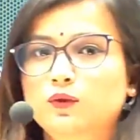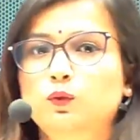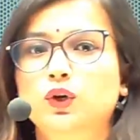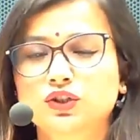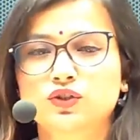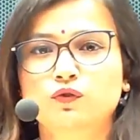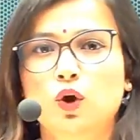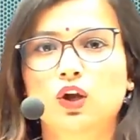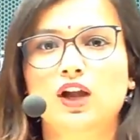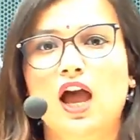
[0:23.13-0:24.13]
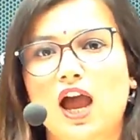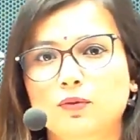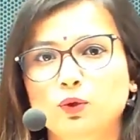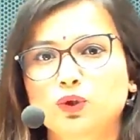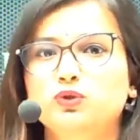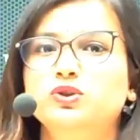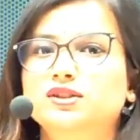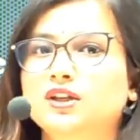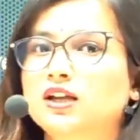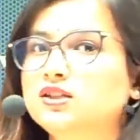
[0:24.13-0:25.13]
first of all, I'm going to
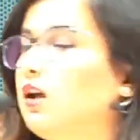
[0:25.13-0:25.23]
discuss